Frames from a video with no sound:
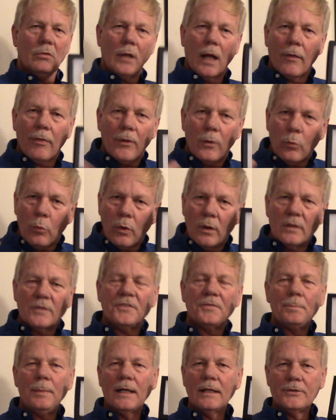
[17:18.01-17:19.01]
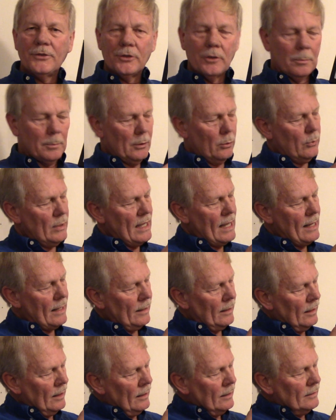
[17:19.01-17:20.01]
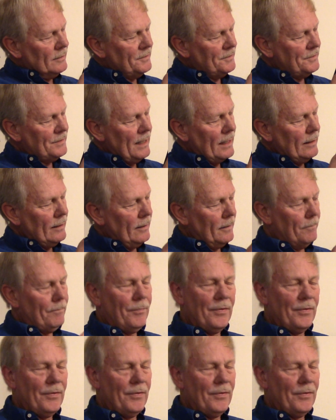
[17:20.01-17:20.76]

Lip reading: nothing real special, but we had it set.